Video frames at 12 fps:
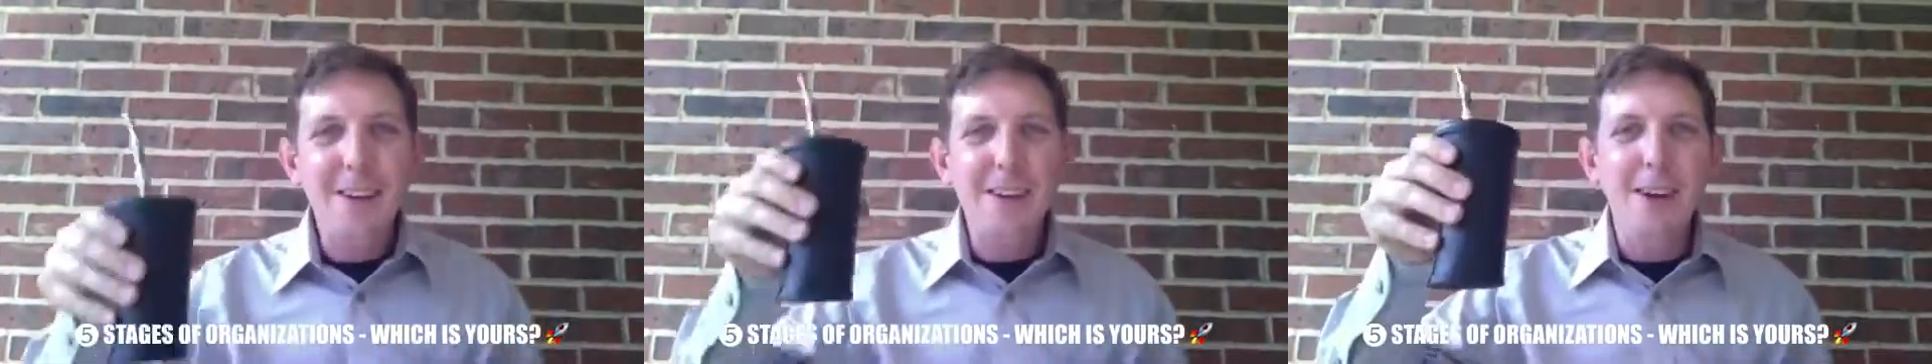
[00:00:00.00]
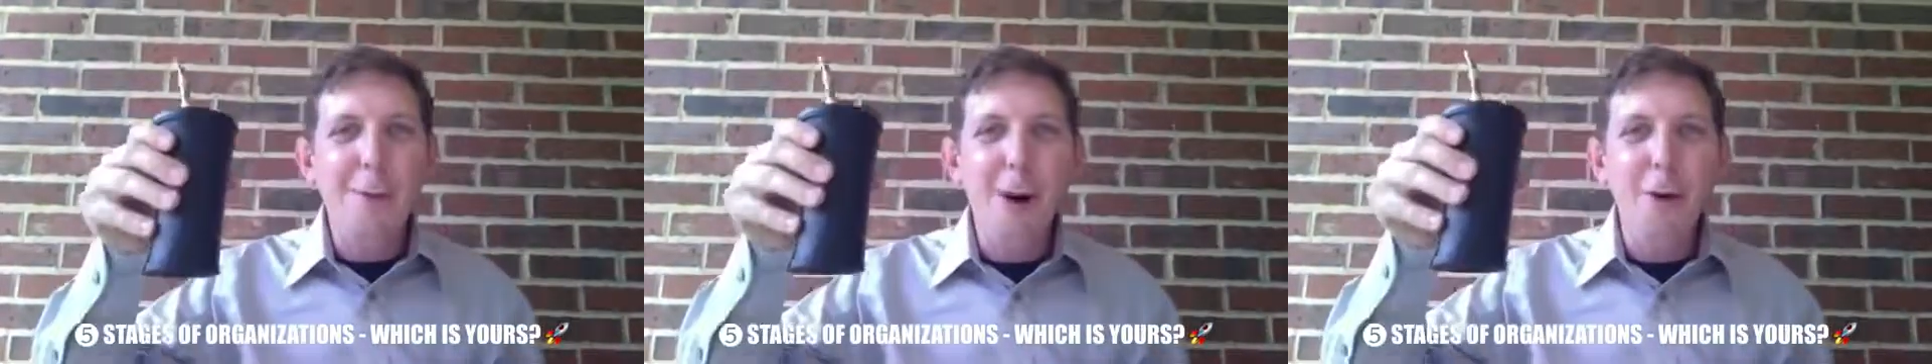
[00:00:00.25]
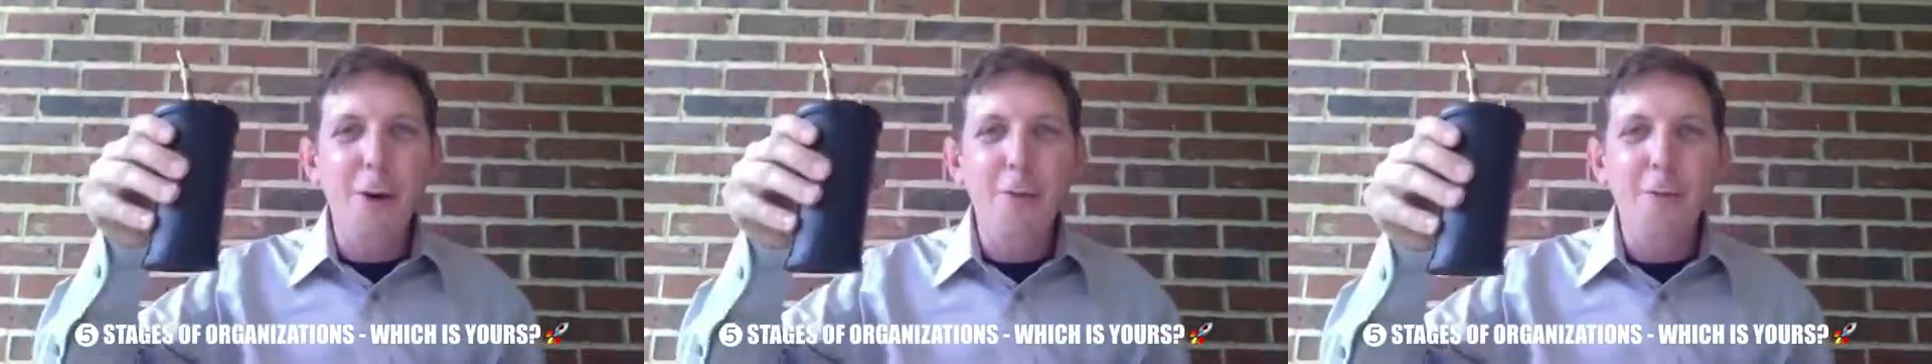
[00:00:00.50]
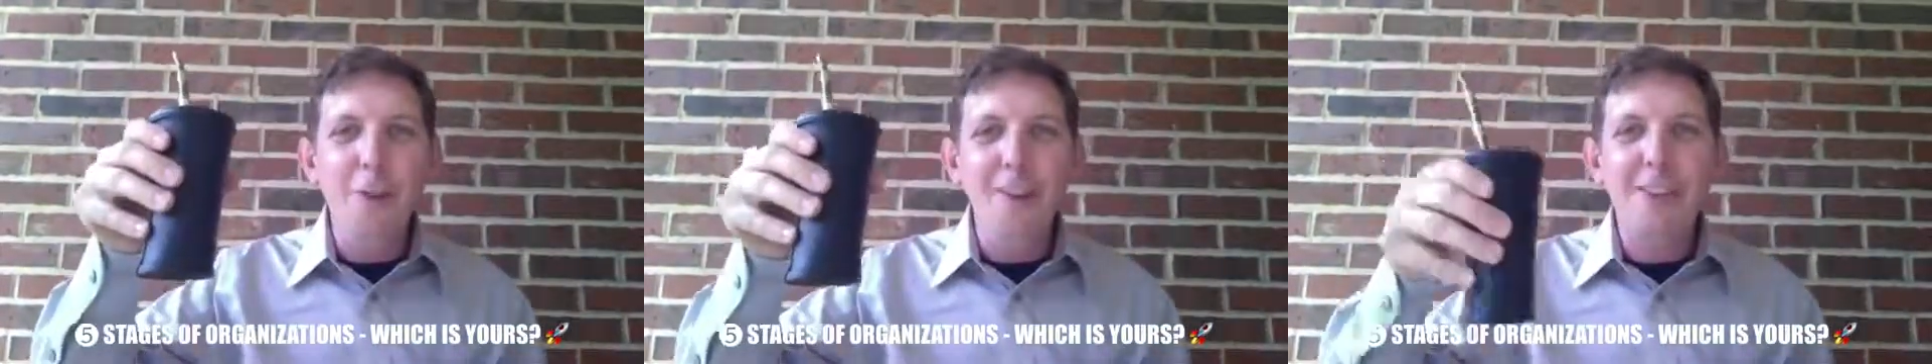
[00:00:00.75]
come on
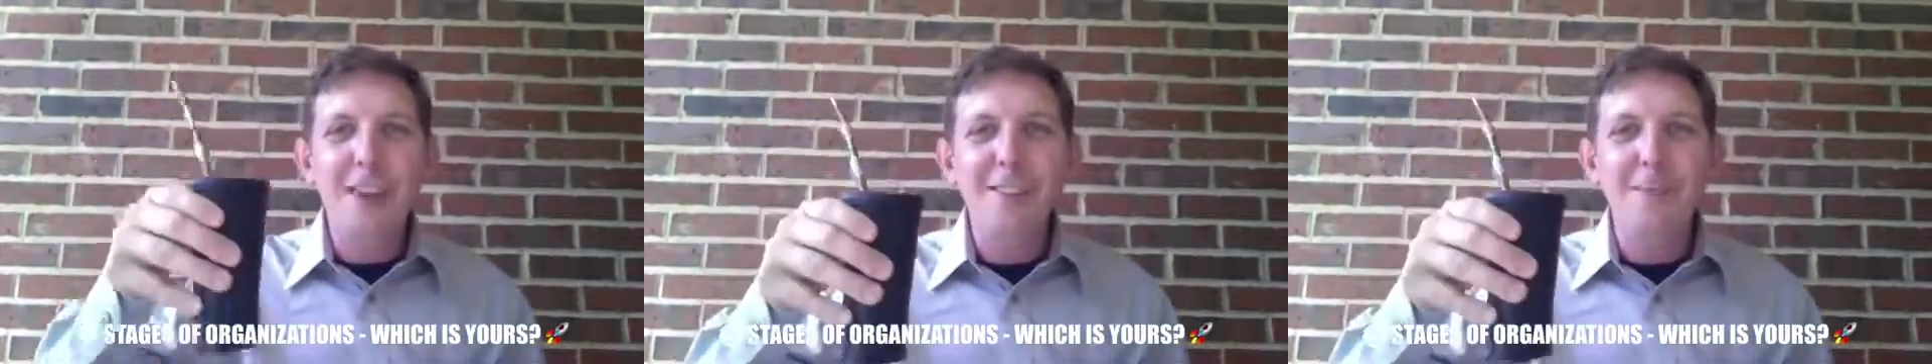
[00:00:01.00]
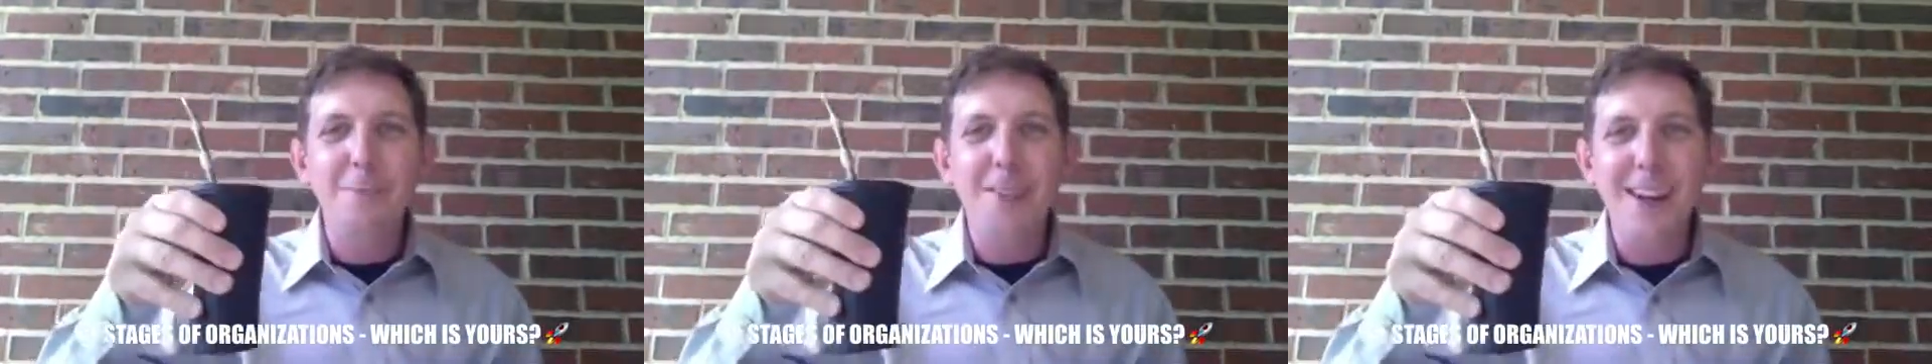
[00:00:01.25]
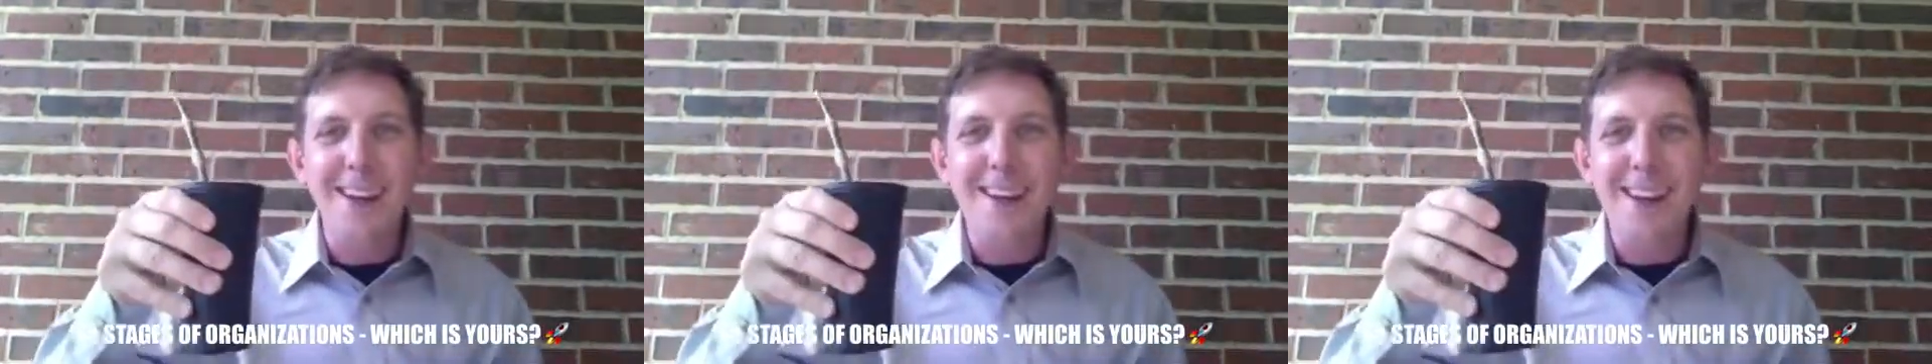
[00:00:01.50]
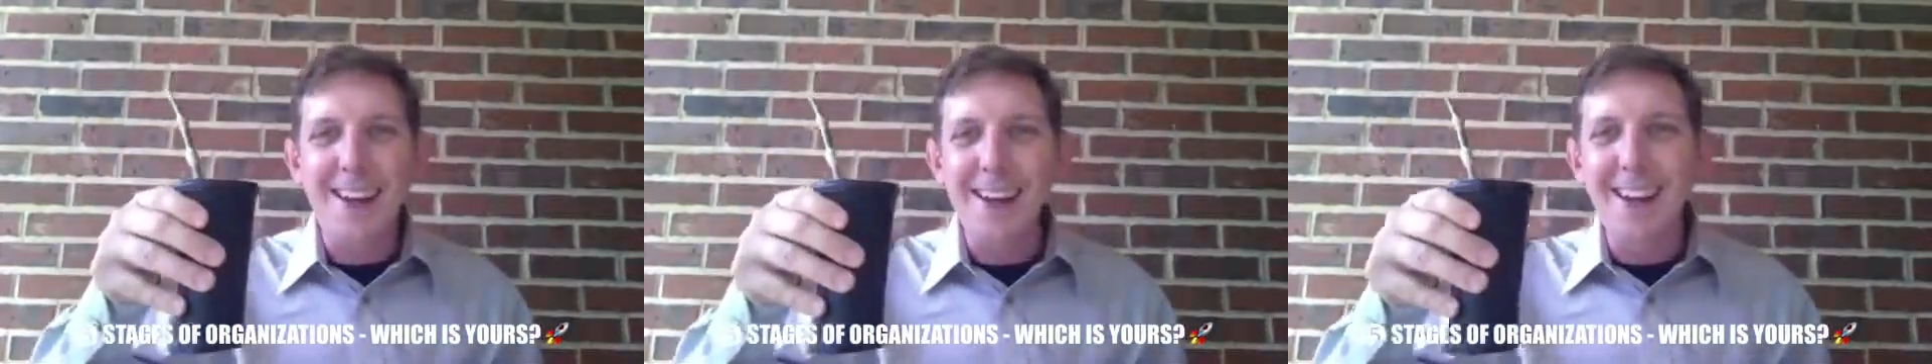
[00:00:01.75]
over. Let's get some
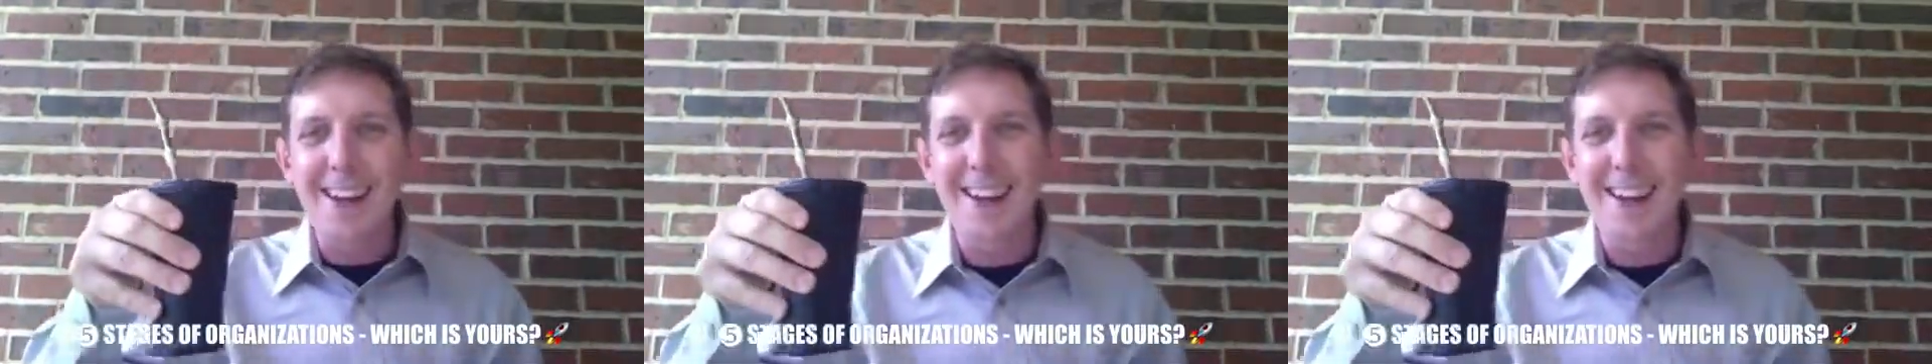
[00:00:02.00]
tereré.